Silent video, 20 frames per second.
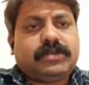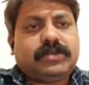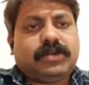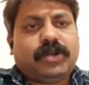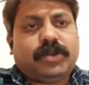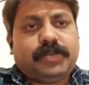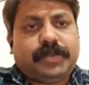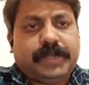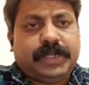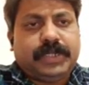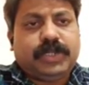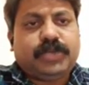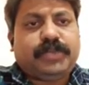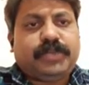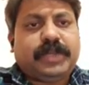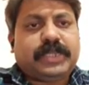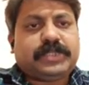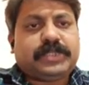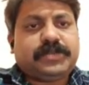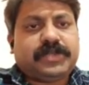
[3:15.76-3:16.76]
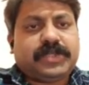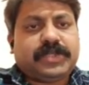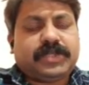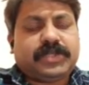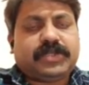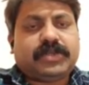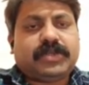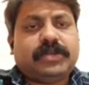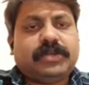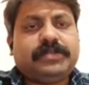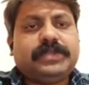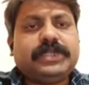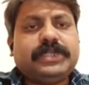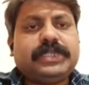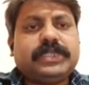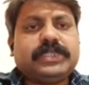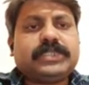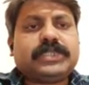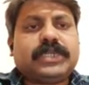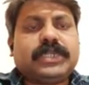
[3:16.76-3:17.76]
of endoplasmic reticulum
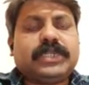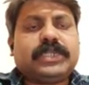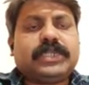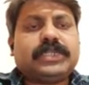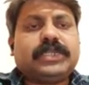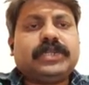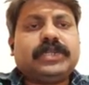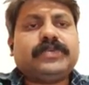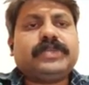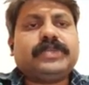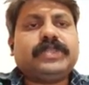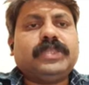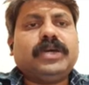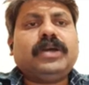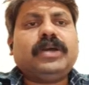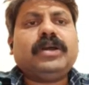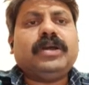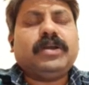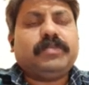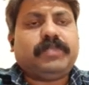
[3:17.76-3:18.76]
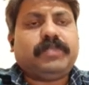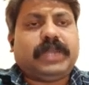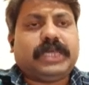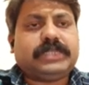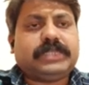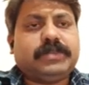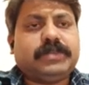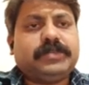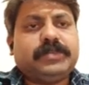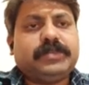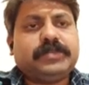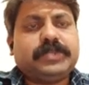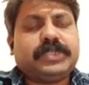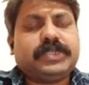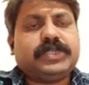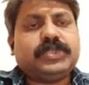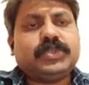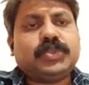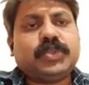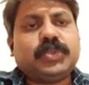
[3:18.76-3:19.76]
it is connected with the plasma
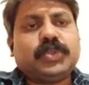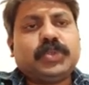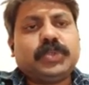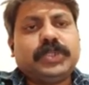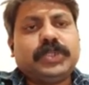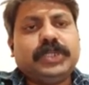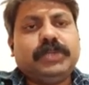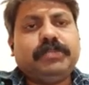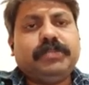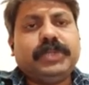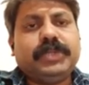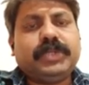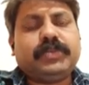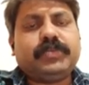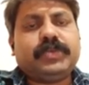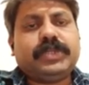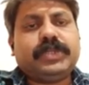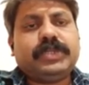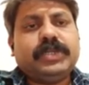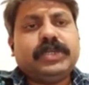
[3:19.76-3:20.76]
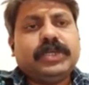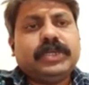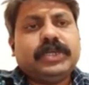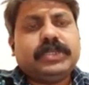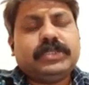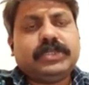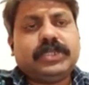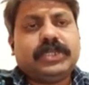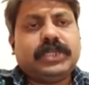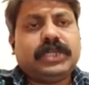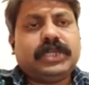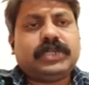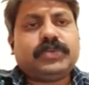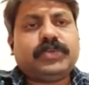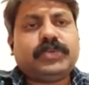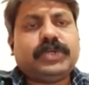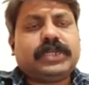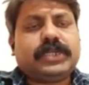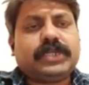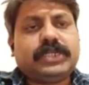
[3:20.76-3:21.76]
membrane. So in between the
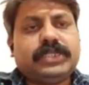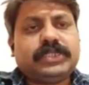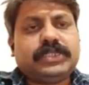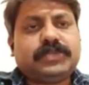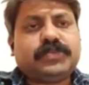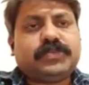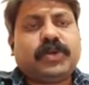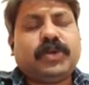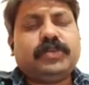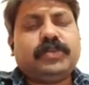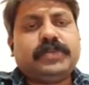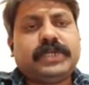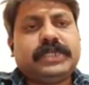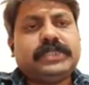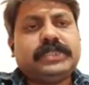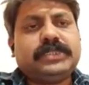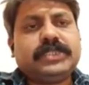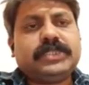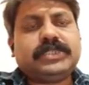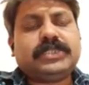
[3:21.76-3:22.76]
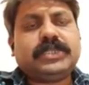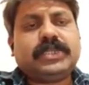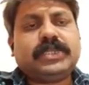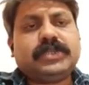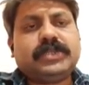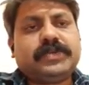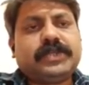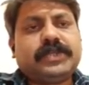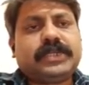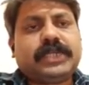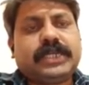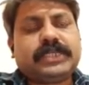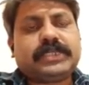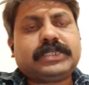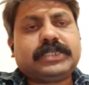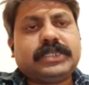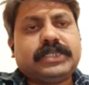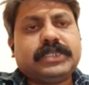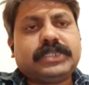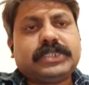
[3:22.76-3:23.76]
network is formed, and this network has
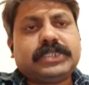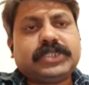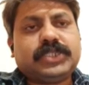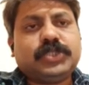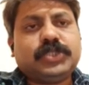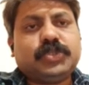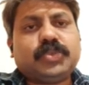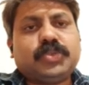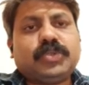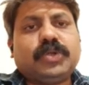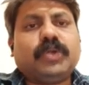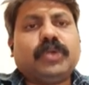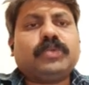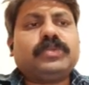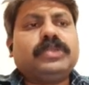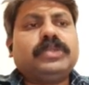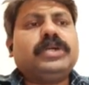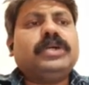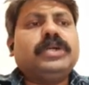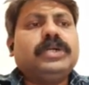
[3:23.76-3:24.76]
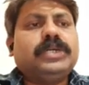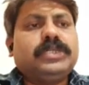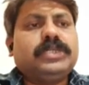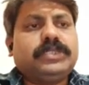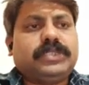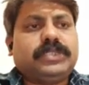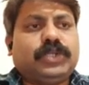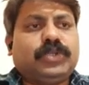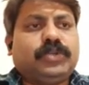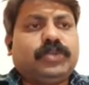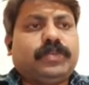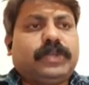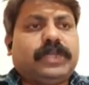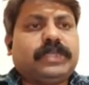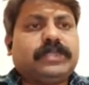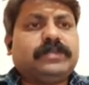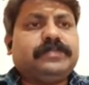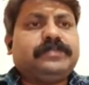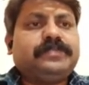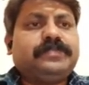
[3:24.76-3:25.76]
connection throughout the
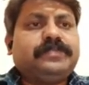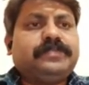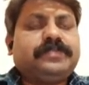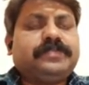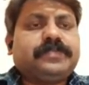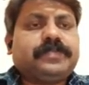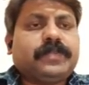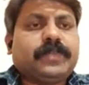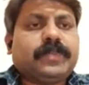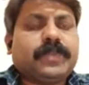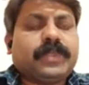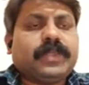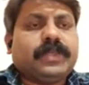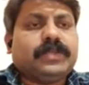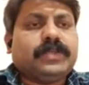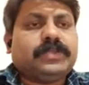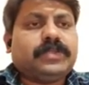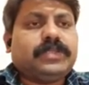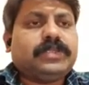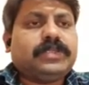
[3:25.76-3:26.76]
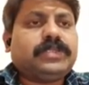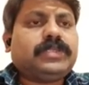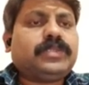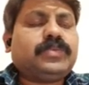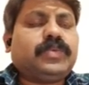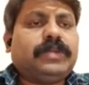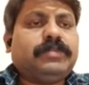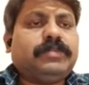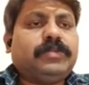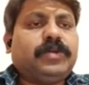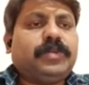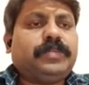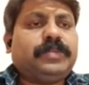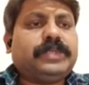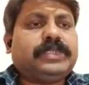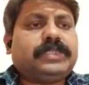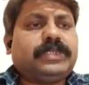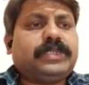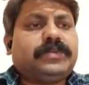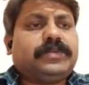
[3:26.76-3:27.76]
cytoplasm. So this is one more
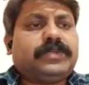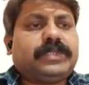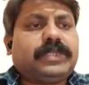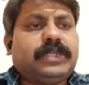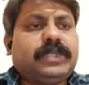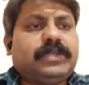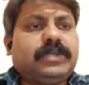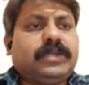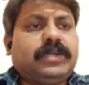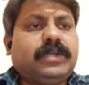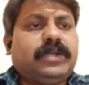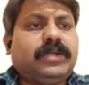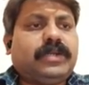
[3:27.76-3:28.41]
picture we can